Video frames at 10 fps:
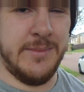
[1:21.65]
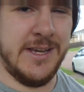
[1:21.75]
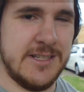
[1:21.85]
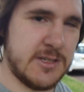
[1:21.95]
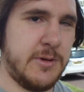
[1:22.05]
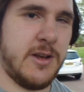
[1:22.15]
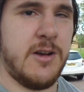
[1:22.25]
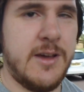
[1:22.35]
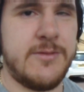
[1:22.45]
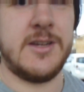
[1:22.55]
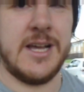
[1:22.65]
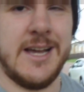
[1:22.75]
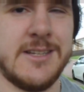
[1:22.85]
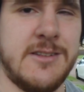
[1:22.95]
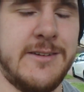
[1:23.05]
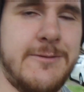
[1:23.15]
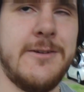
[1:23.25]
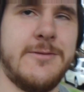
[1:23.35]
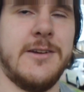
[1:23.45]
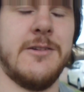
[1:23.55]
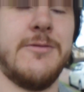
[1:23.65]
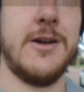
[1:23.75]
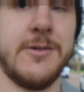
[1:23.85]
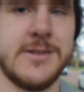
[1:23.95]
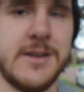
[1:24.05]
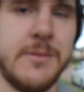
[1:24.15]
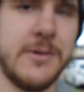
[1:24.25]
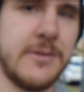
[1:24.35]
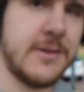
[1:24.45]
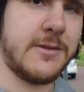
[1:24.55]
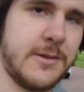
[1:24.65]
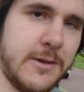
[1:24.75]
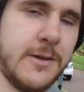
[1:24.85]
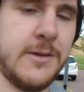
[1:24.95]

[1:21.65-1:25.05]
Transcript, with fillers: it means that we don't have to catch like fifty Clefairies anymore, so that's good.